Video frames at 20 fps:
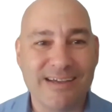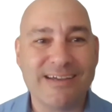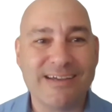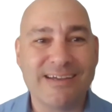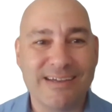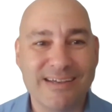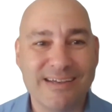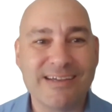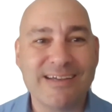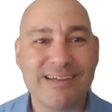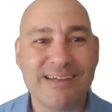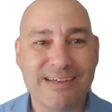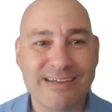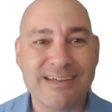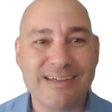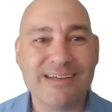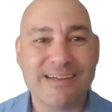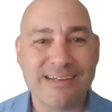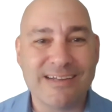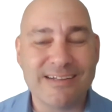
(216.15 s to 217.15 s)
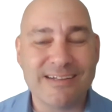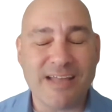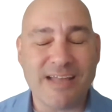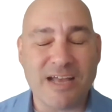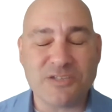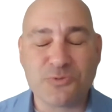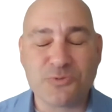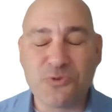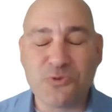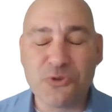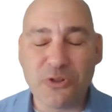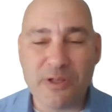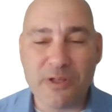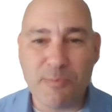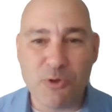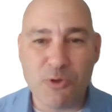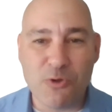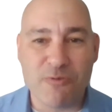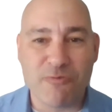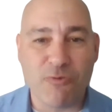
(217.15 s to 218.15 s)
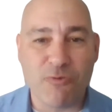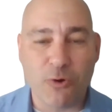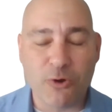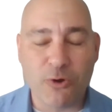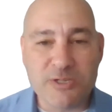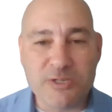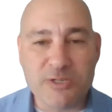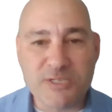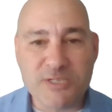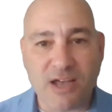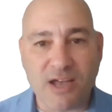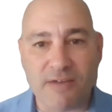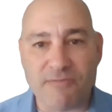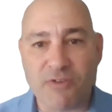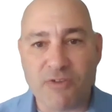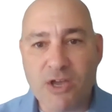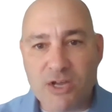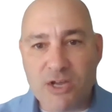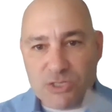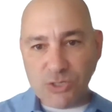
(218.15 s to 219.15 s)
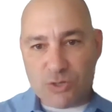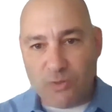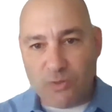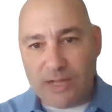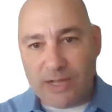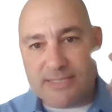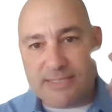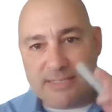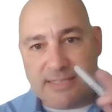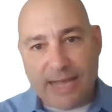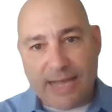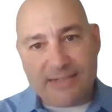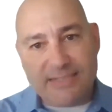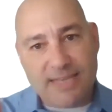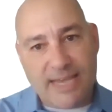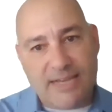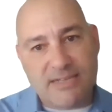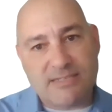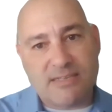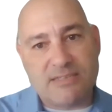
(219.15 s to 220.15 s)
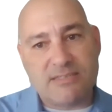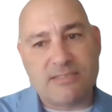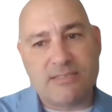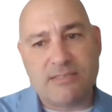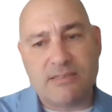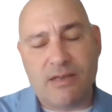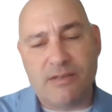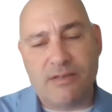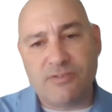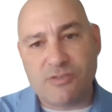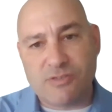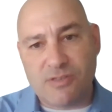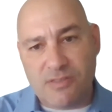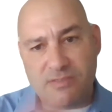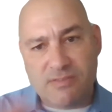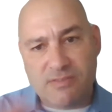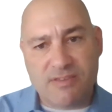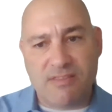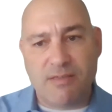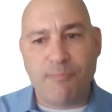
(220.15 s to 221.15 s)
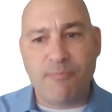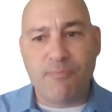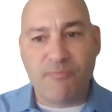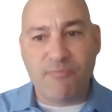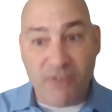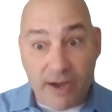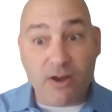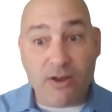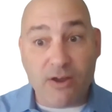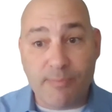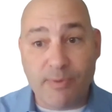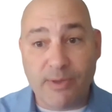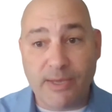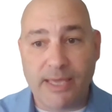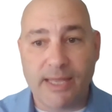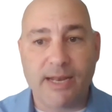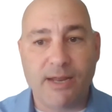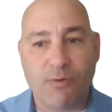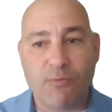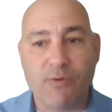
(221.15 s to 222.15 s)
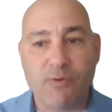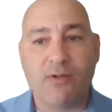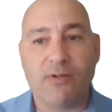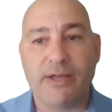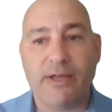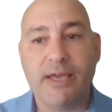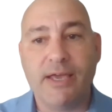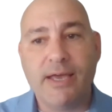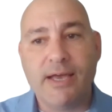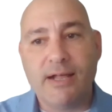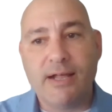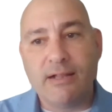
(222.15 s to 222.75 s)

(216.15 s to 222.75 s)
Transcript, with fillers: it yet. So that's really beautiful. Good stuff. So let's that takes us to, to the very beginning, really.